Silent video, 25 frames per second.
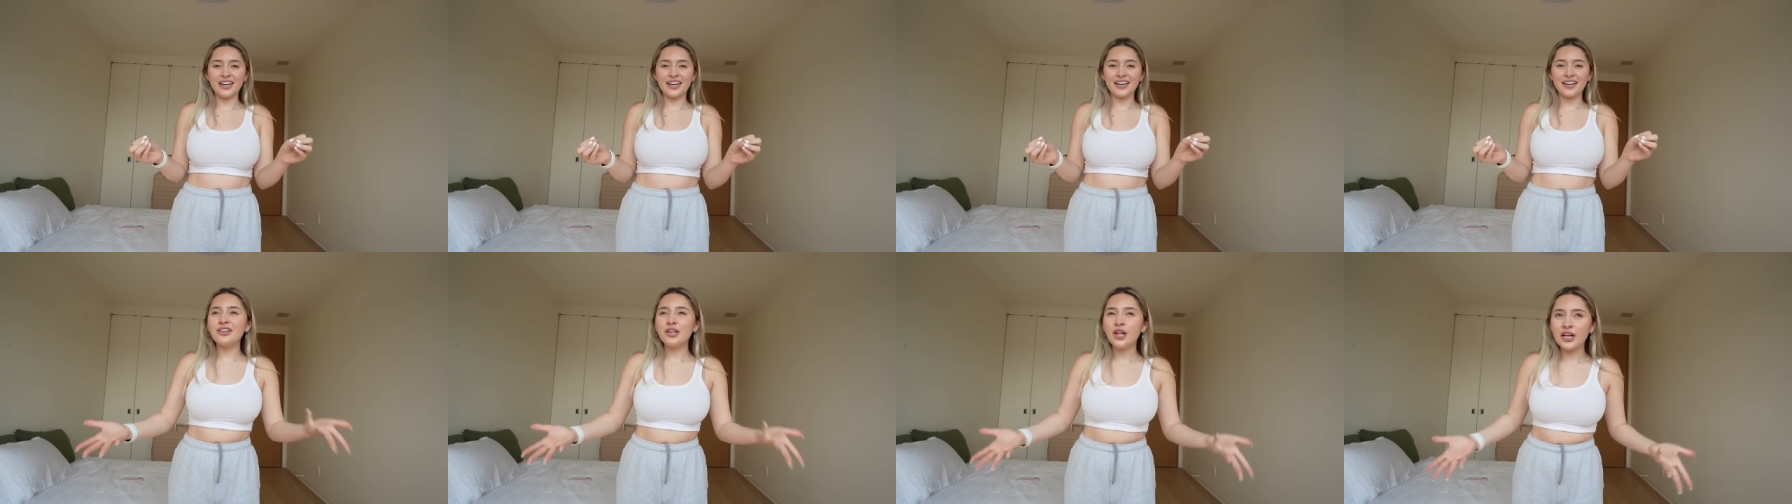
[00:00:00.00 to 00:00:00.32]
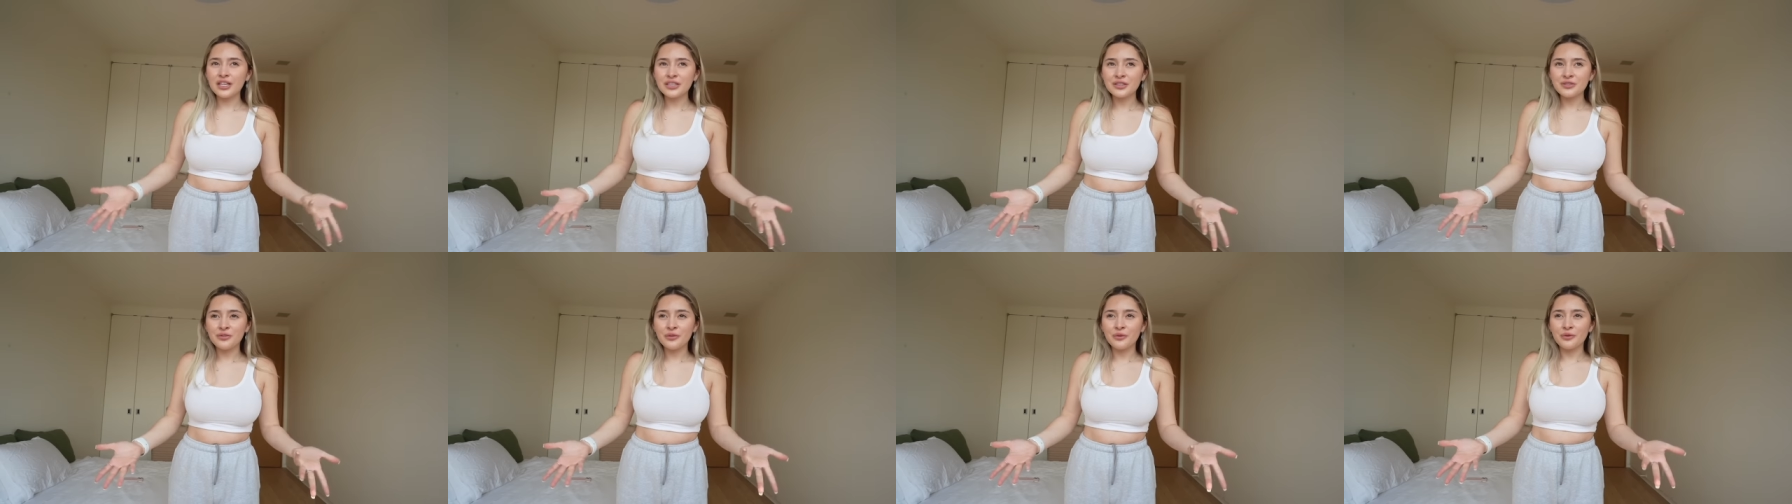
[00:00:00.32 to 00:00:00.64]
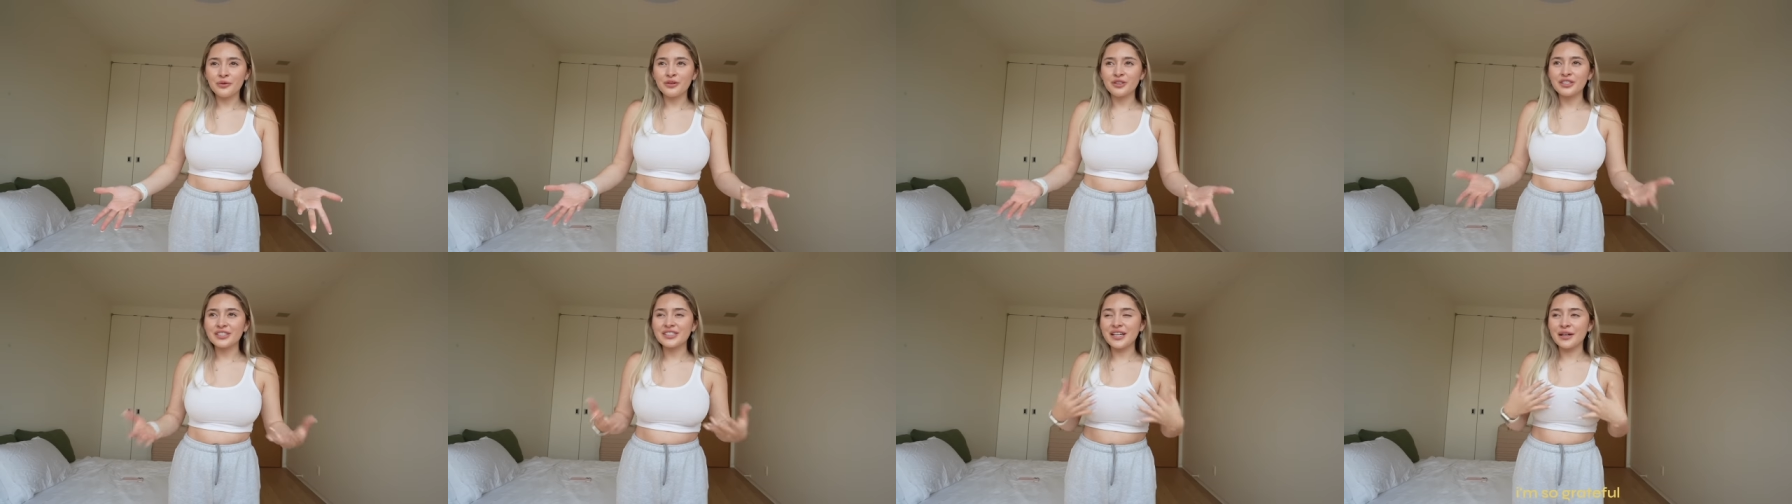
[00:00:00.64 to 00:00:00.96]
at loss
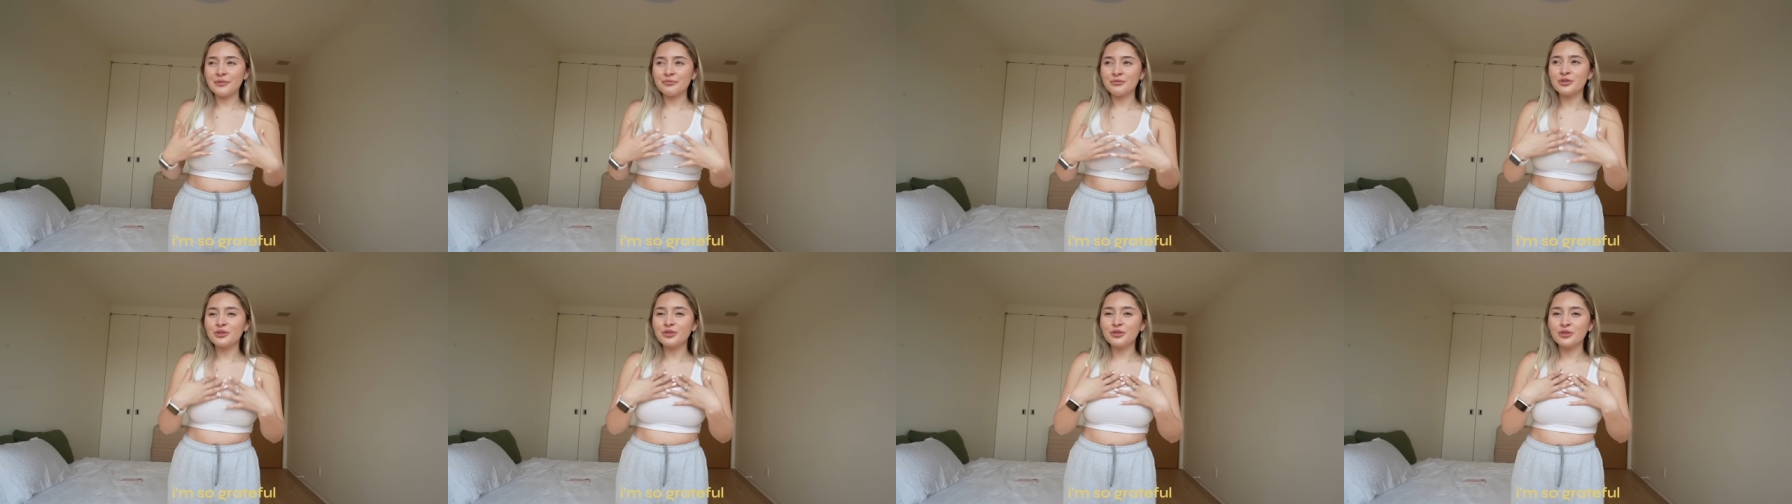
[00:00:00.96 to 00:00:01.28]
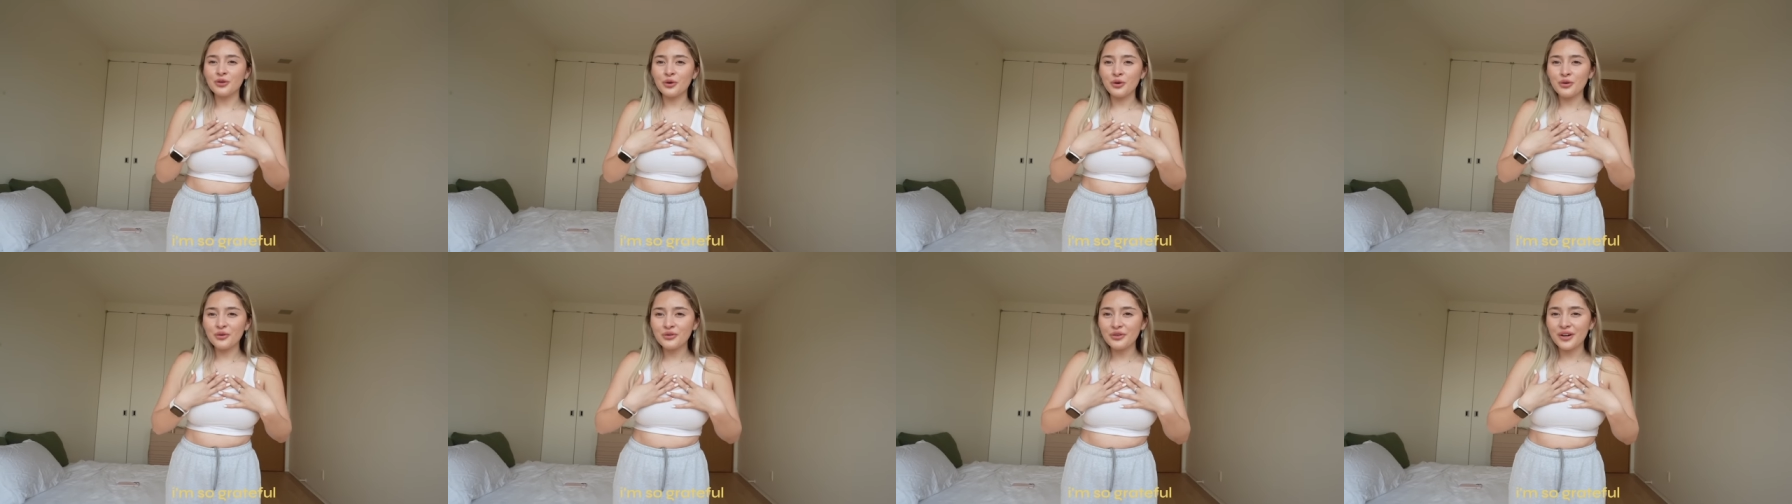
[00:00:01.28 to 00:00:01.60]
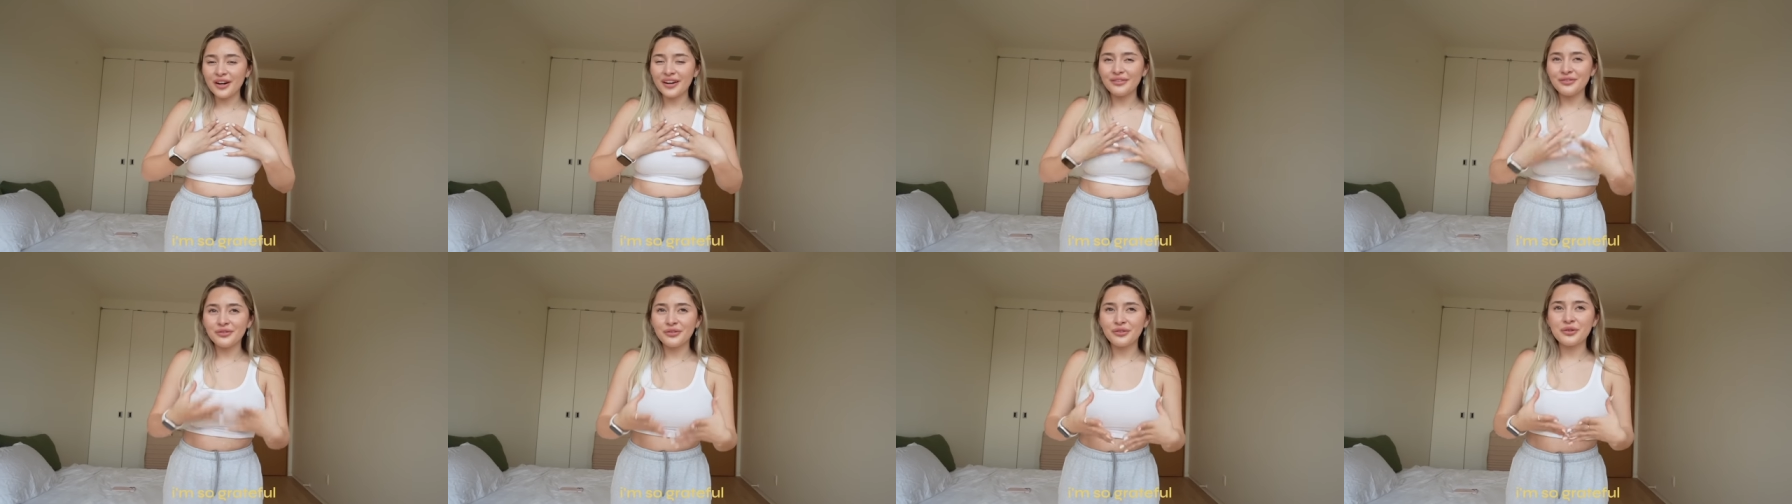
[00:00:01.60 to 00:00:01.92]
for words. I'm so
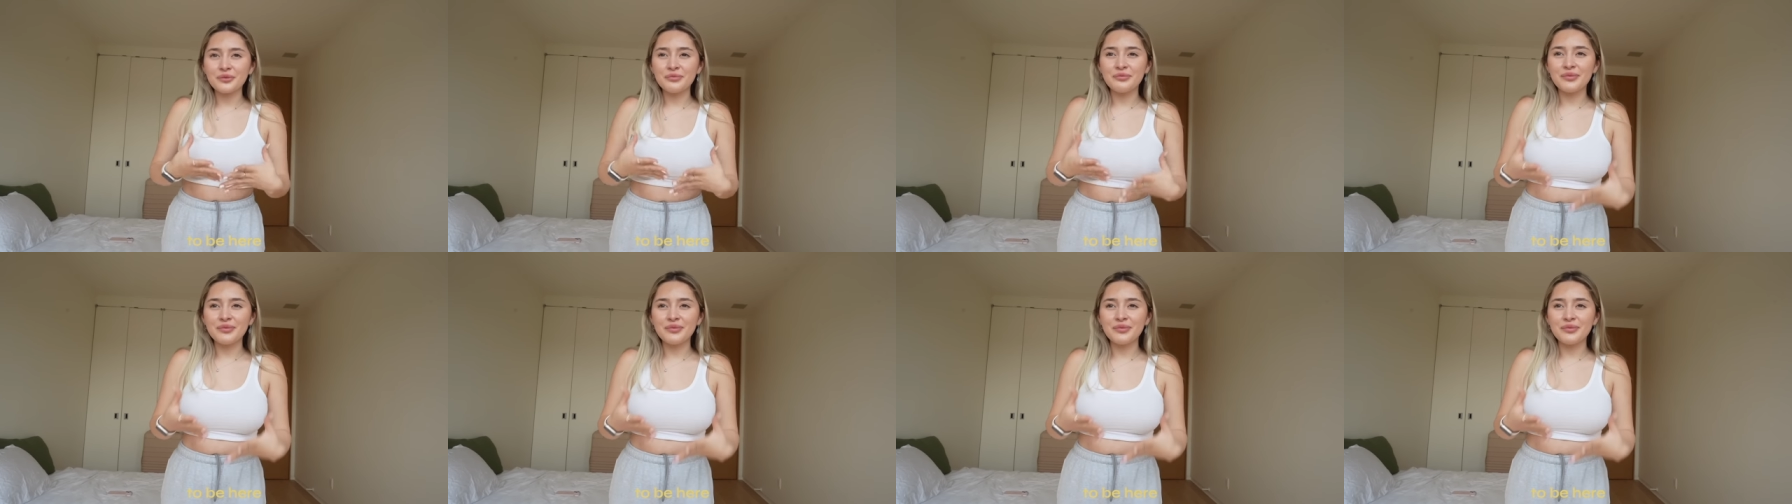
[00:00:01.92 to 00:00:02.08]
grateful to